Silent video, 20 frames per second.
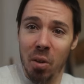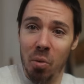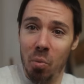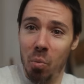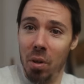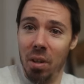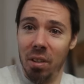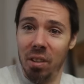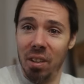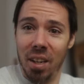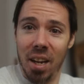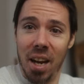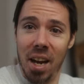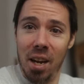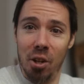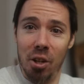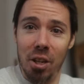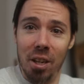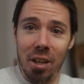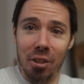We've got the
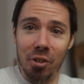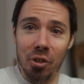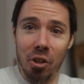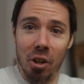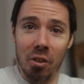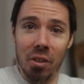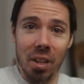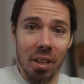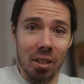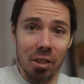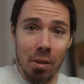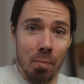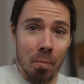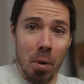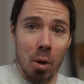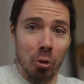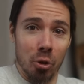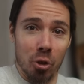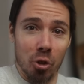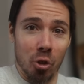Canon EOS R. That's the
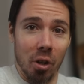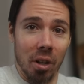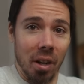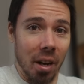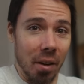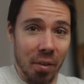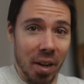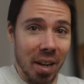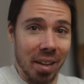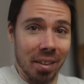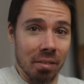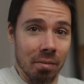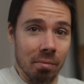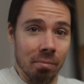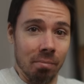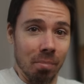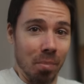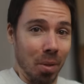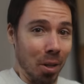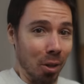most joy I've had
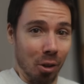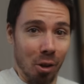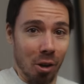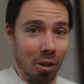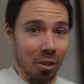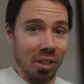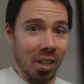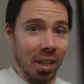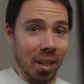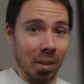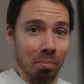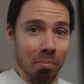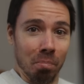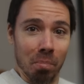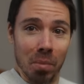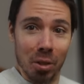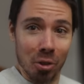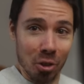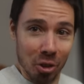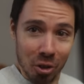in a long time.
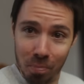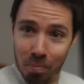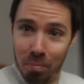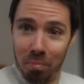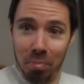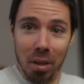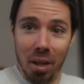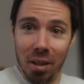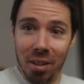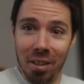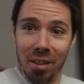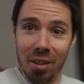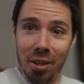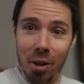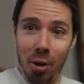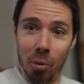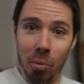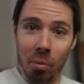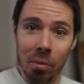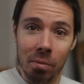It's just plug and
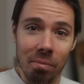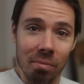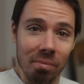go.